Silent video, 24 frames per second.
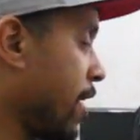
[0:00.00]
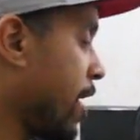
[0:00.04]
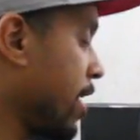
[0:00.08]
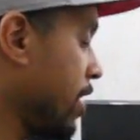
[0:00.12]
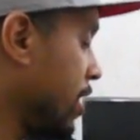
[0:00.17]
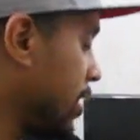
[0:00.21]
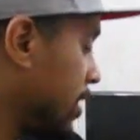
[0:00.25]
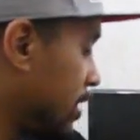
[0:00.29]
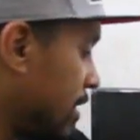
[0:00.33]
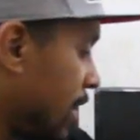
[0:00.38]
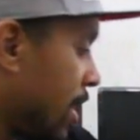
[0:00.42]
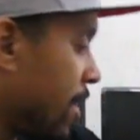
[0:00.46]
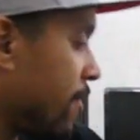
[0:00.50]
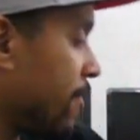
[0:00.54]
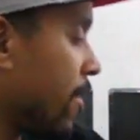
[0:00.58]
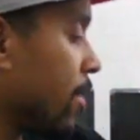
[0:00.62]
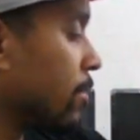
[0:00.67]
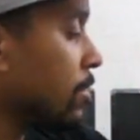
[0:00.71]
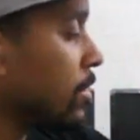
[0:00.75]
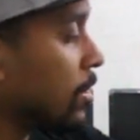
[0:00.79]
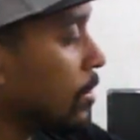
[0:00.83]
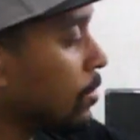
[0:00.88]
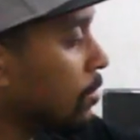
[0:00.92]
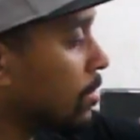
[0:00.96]
uh, let's say if I
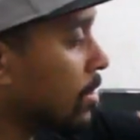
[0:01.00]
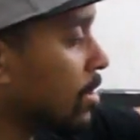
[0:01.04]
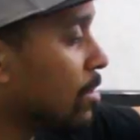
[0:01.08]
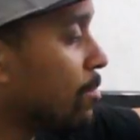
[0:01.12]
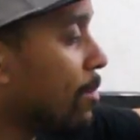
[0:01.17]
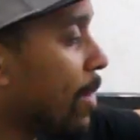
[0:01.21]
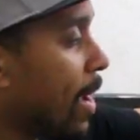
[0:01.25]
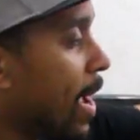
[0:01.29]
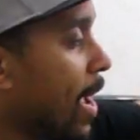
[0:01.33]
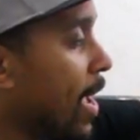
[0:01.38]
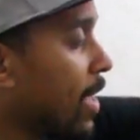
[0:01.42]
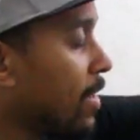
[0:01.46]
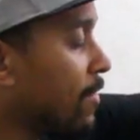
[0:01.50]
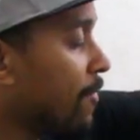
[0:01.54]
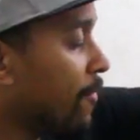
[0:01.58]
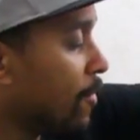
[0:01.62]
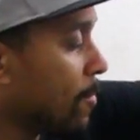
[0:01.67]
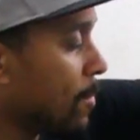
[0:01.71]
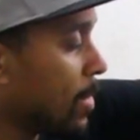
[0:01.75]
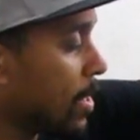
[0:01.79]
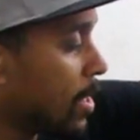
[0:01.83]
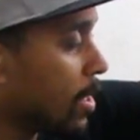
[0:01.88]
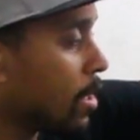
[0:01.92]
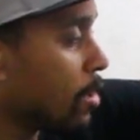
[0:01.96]
was to use this bag for
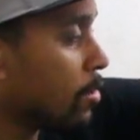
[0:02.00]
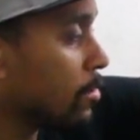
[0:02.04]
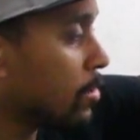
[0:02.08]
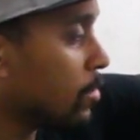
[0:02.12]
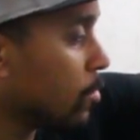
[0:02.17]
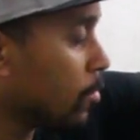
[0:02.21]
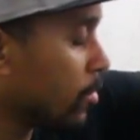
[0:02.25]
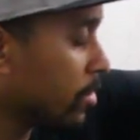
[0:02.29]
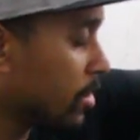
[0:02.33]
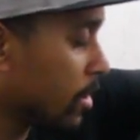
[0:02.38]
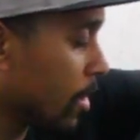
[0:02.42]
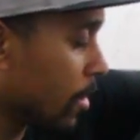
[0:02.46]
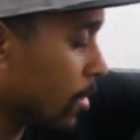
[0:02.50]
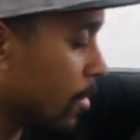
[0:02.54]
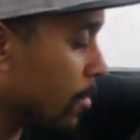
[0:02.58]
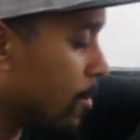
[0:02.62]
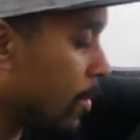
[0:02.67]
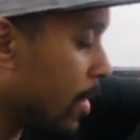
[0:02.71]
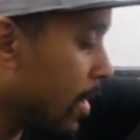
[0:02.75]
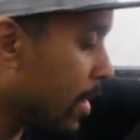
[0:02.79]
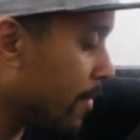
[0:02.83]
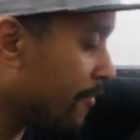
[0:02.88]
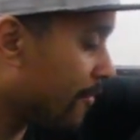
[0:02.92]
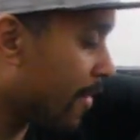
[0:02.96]
me to go to a
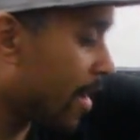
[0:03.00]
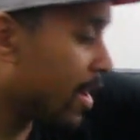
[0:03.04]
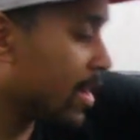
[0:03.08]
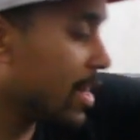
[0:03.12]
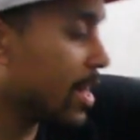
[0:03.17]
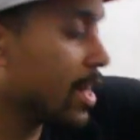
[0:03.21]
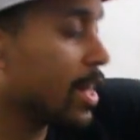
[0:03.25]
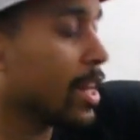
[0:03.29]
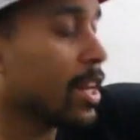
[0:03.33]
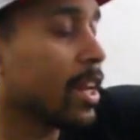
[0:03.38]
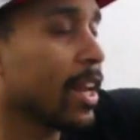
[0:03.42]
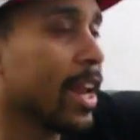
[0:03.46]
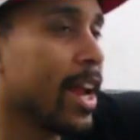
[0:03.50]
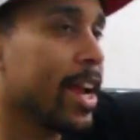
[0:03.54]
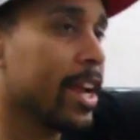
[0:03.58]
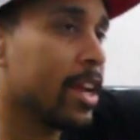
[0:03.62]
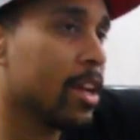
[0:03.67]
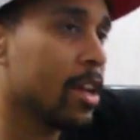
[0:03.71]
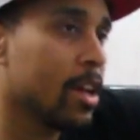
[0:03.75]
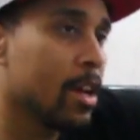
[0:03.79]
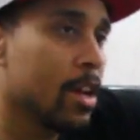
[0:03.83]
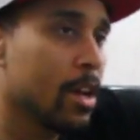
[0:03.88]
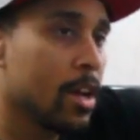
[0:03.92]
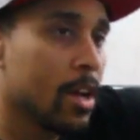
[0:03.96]
tournament, if I needed like
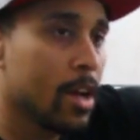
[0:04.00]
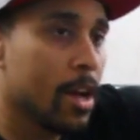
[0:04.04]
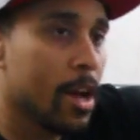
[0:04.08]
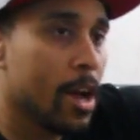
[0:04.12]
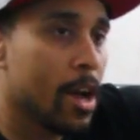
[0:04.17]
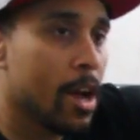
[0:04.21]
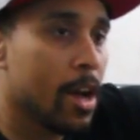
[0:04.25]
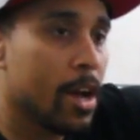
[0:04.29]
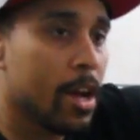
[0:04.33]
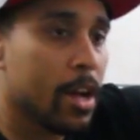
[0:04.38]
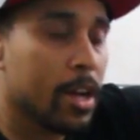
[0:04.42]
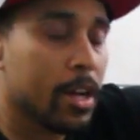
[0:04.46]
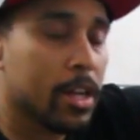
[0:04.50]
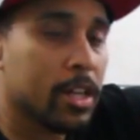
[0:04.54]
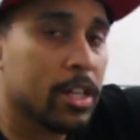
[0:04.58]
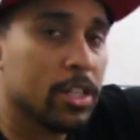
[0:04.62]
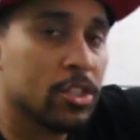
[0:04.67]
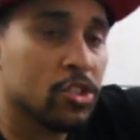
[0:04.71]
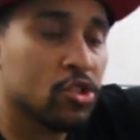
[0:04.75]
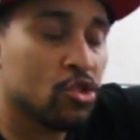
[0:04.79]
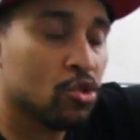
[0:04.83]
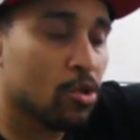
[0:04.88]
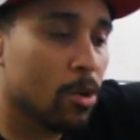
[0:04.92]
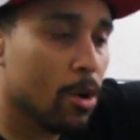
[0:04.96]
a
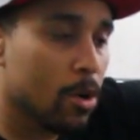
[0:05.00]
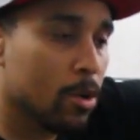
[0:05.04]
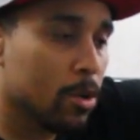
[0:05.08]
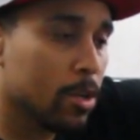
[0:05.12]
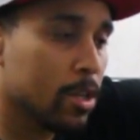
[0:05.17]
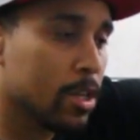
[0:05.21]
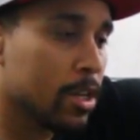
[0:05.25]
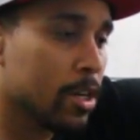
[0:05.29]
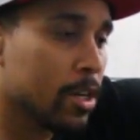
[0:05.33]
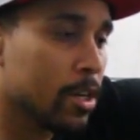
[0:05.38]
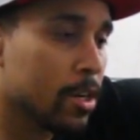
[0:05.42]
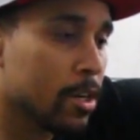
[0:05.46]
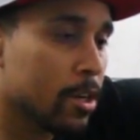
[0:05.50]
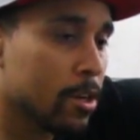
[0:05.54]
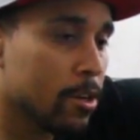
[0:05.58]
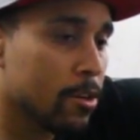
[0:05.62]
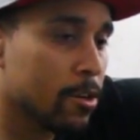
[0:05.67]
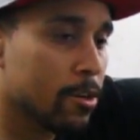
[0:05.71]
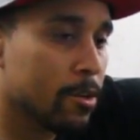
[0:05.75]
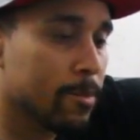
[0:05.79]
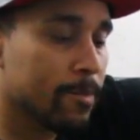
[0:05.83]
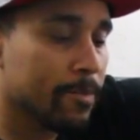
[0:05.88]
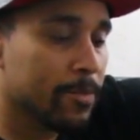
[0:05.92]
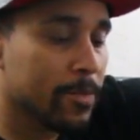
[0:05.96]

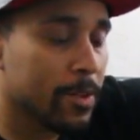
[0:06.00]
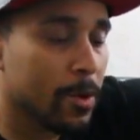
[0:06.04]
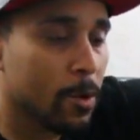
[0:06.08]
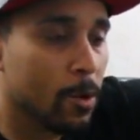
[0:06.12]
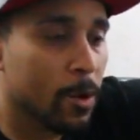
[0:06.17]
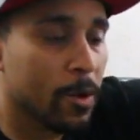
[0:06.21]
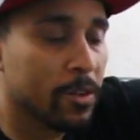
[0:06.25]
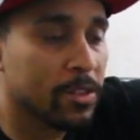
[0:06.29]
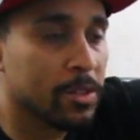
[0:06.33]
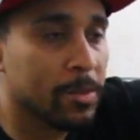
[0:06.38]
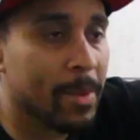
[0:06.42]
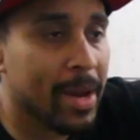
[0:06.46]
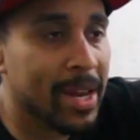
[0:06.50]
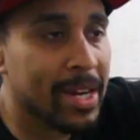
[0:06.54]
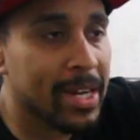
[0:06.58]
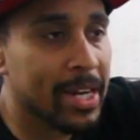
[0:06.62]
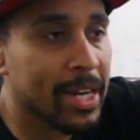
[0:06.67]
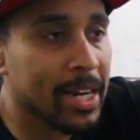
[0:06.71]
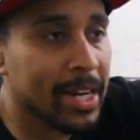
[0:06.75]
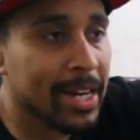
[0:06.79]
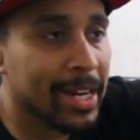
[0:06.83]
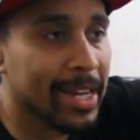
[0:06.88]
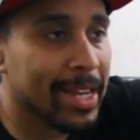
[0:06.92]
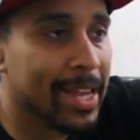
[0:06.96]
controller or somebody
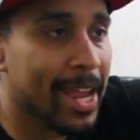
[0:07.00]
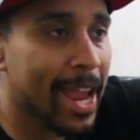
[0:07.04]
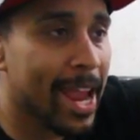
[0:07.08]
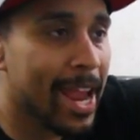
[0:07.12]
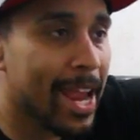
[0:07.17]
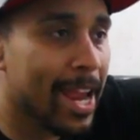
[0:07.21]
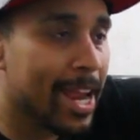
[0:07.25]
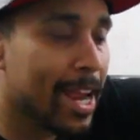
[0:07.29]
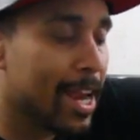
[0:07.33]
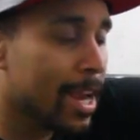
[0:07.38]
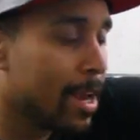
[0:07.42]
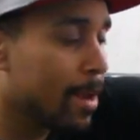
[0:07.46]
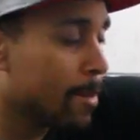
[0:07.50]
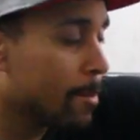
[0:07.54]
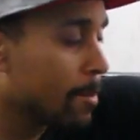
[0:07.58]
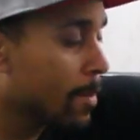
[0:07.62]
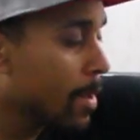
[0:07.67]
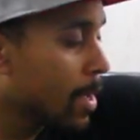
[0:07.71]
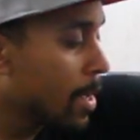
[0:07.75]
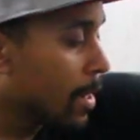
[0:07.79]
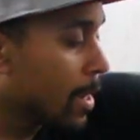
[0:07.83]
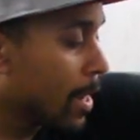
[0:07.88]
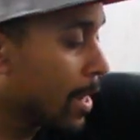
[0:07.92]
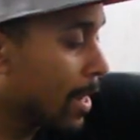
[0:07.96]
needed a game,
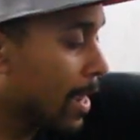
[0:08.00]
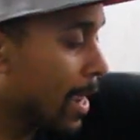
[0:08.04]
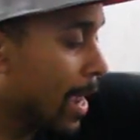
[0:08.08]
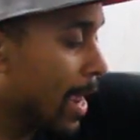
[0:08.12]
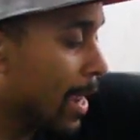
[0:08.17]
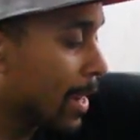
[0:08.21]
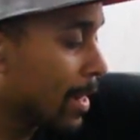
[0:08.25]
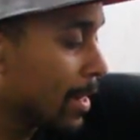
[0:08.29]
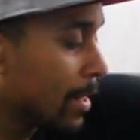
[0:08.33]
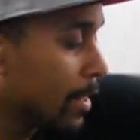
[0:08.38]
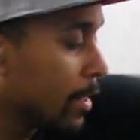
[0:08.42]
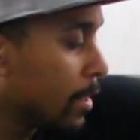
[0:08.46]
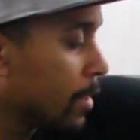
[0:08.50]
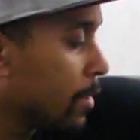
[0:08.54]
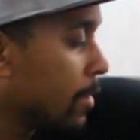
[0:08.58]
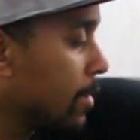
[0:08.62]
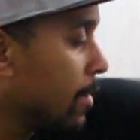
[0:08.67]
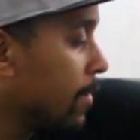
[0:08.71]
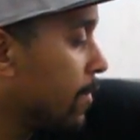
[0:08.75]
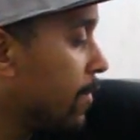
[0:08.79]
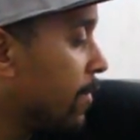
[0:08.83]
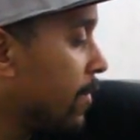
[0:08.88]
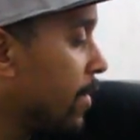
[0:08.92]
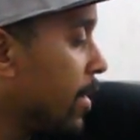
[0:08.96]
like I can
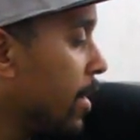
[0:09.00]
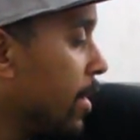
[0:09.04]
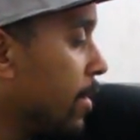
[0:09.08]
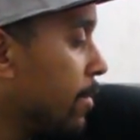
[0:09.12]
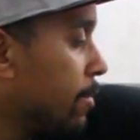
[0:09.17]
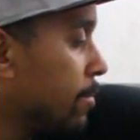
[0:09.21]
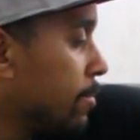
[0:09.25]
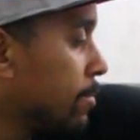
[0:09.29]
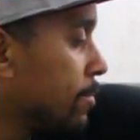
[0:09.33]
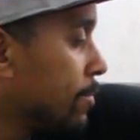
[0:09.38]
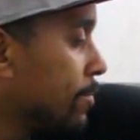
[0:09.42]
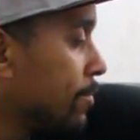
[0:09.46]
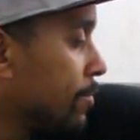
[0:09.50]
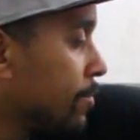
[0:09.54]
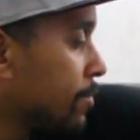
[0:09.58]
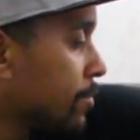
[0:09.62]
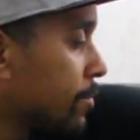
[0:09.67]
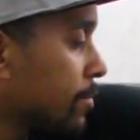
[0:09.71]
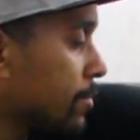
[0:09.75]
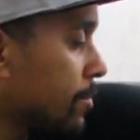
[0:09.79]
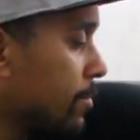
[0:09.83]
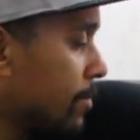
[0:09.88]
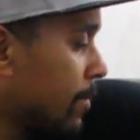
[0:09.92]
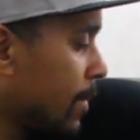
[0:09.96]
literally fit
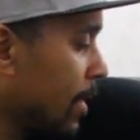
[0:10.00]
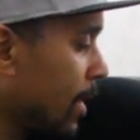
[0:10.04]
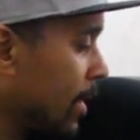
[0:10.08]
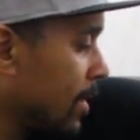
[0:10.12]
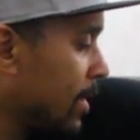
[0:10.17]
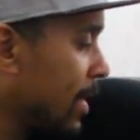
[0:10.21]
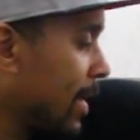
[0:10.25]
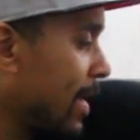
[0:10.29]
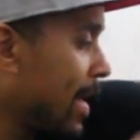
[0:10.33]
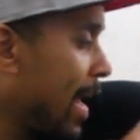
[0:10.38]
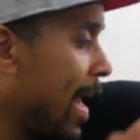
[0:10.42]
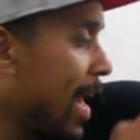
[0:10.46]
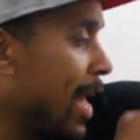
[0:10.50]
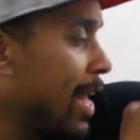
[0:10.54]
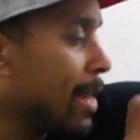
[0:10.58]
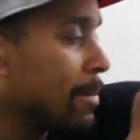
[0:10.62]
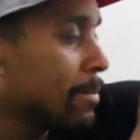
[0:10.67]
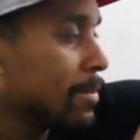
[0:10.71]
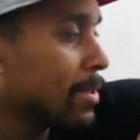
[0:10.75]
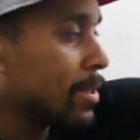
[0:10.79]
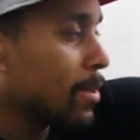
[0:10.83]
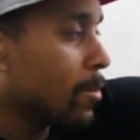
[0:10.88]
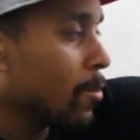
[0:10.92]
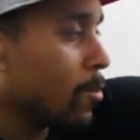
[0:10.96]
the
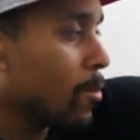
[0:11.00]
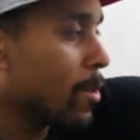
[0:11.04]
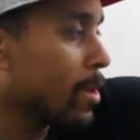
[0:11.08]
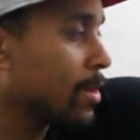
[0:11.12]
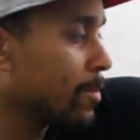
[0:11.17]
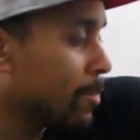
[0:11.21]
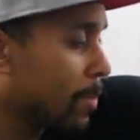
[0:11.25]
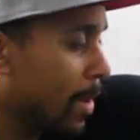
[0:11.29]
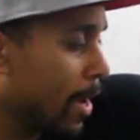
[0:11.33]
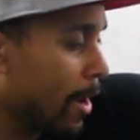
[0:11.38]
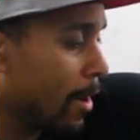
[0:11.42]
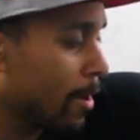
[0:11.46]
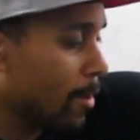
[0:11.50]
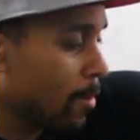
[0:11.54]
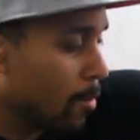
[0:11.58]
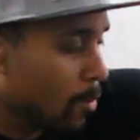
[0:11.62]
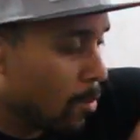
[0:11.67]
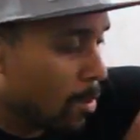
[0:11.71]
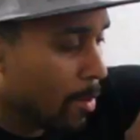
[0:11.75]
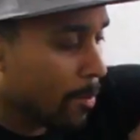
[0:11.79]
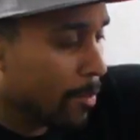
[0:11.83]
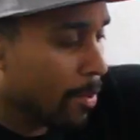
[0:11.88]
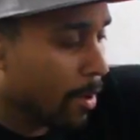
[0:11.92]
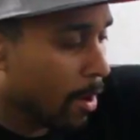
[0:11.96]
games in one part,
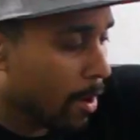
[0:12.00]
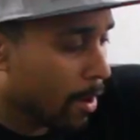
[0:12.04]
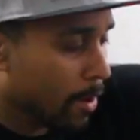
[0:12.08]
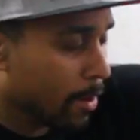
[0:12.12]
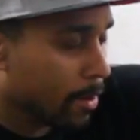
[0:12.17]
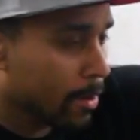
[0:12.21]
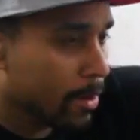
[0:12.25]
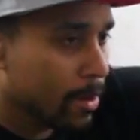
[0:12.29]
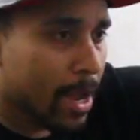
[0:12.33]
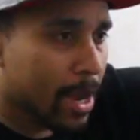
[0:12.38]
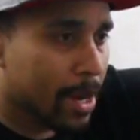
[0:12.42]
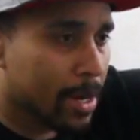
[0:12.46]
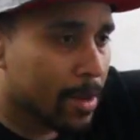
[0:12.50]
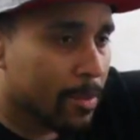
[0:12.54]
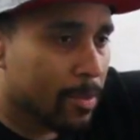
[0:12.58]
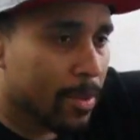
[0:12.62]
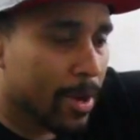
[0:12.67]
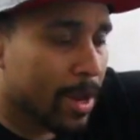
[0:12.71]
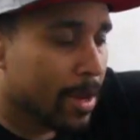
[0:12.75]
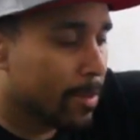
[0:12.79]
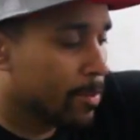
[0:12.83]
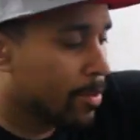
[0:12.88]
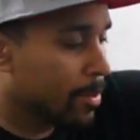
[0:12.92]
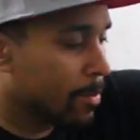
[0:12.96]
one part. I can
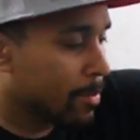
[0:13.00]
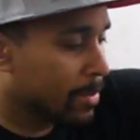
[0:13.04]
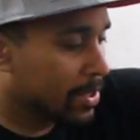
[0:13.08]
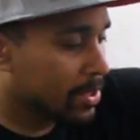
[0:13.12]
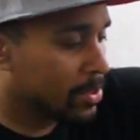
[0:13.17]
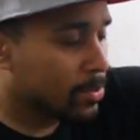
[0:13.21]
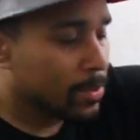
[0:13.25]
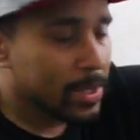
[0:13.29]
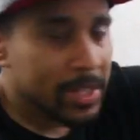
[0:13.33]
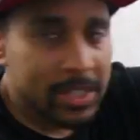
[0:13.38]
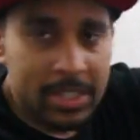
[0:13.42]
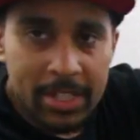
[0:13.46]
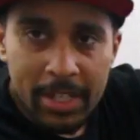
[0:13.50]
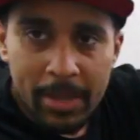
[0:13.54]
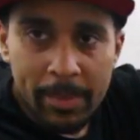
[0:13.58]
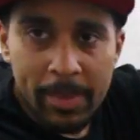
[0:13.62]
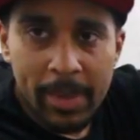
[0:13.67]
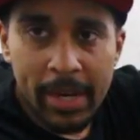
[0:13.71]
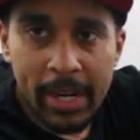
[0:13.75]
probably put my switch up